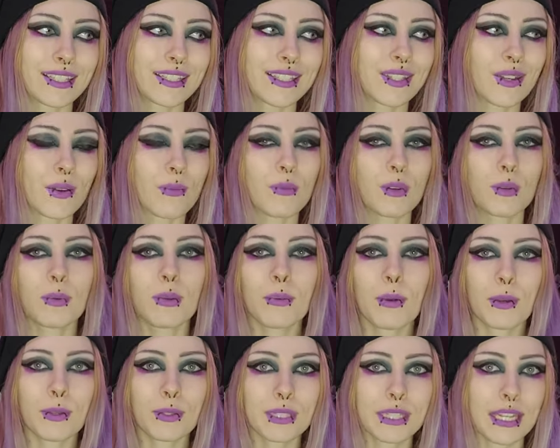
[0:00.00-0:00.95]
So I'm going to be
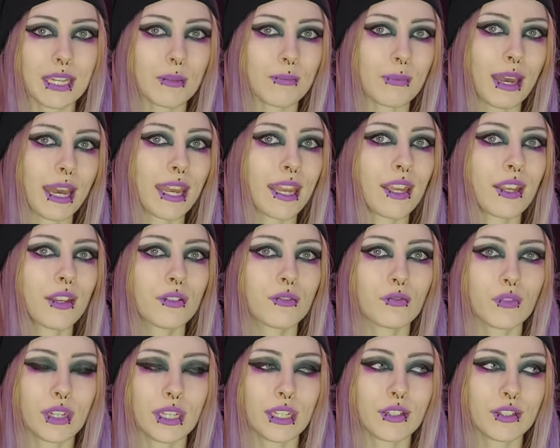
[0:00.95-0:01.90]
posting my
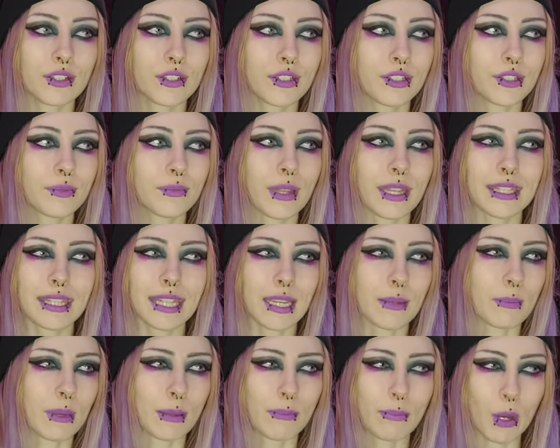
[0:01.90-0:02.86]
reel and
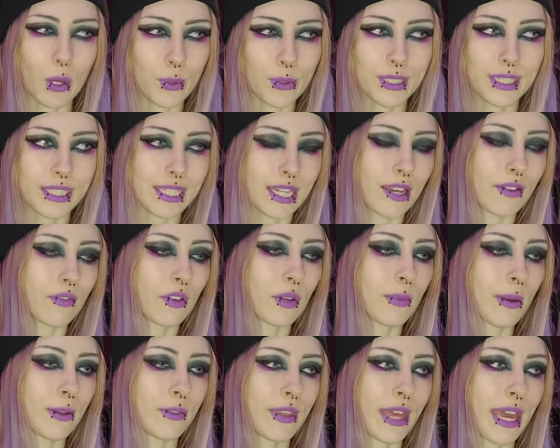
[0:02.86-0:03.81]
like my post stuff
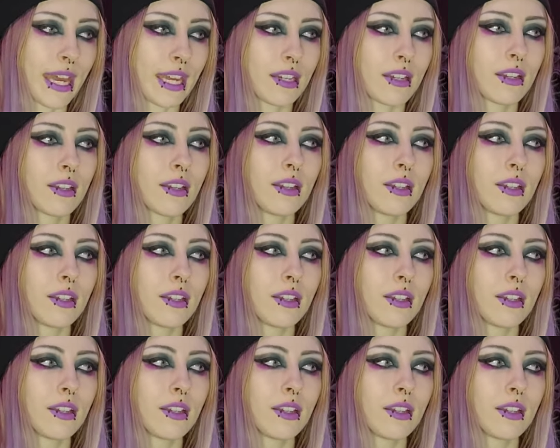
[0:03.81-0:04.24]
about that